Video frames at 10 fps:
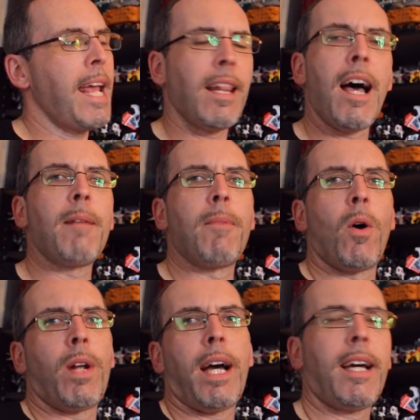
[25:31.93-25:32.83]
Inline
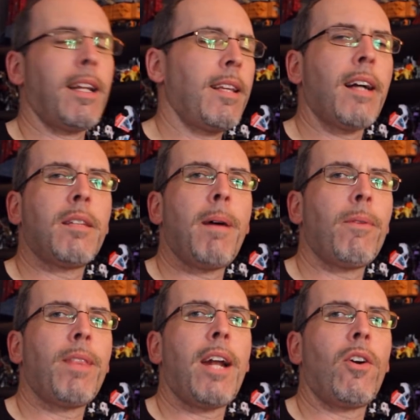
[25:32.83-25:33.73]
mode, I kind of talked
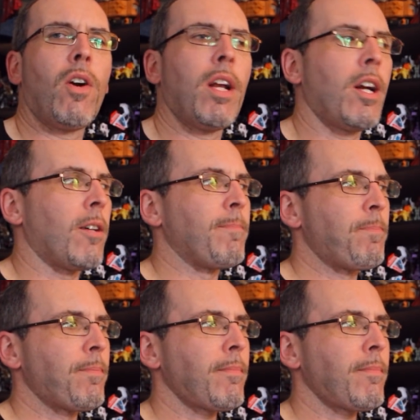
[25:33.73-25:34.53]
about that earlier.